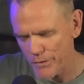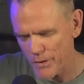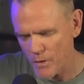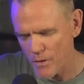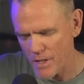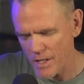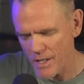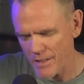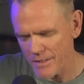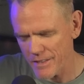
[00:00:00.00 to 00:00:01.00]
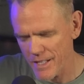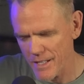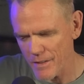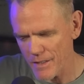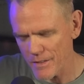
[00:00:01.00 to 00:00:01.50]
So
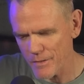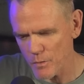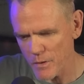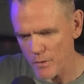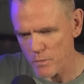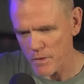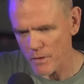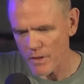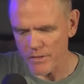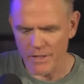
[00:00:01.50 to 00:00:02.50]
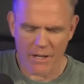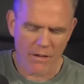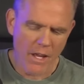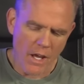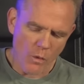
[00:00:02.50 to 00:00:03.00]
today, this week was pretty crazy. Now,
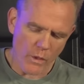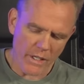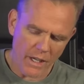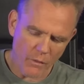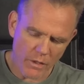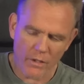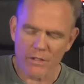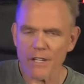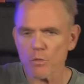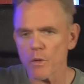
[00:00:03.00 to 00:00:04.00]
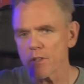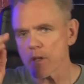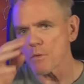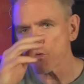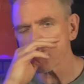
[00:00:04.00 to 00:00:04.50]
I want to go, last week you did
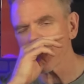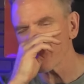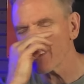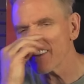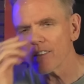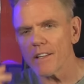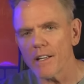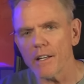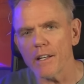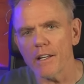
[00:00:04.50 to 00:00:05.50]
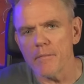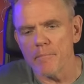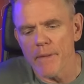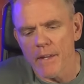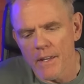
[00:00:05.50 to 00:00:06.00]
the Springsteen
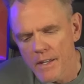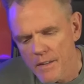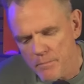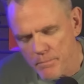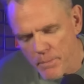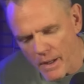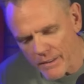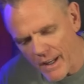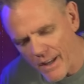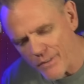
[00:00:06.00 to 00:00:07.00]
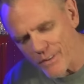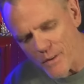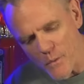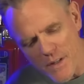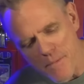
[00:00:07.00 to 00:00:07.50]
podcast and
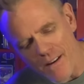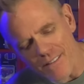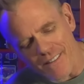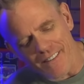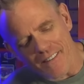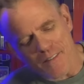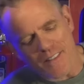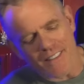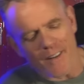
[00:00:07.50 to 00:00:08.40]
the one about the